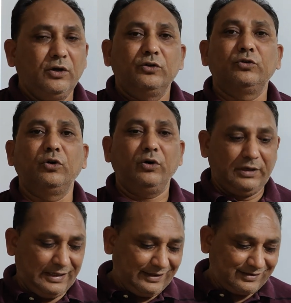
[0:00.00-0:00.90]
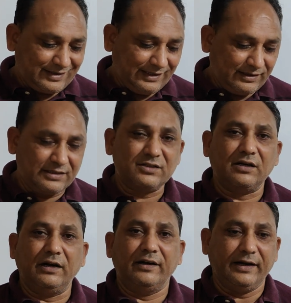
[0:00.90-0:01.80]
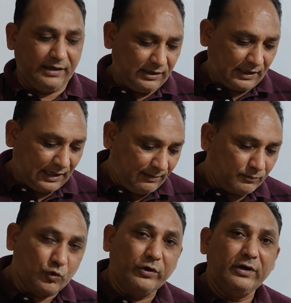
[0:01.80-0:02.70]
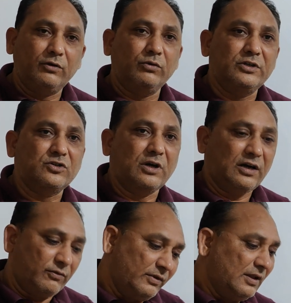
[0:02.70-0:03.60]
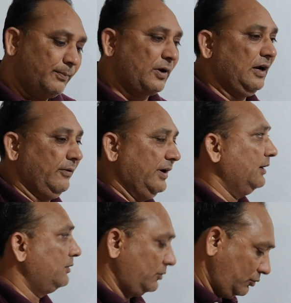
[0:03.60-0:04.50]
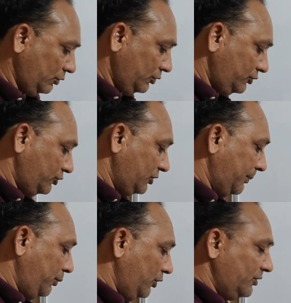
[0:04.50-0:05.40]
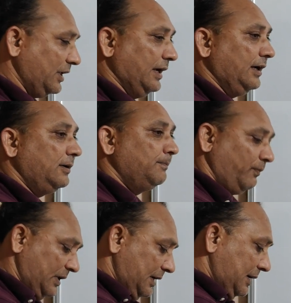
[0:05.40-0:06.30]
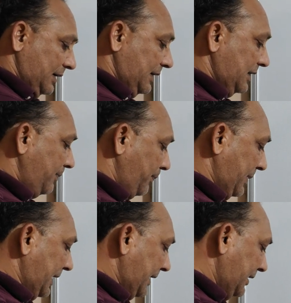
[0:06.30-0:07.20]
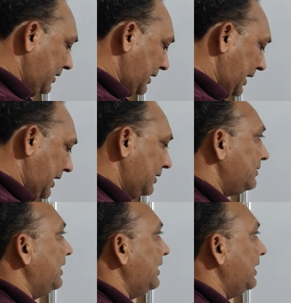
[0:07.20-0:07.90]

So let's get started. I'm going to start with the private. So suppose that in a parent class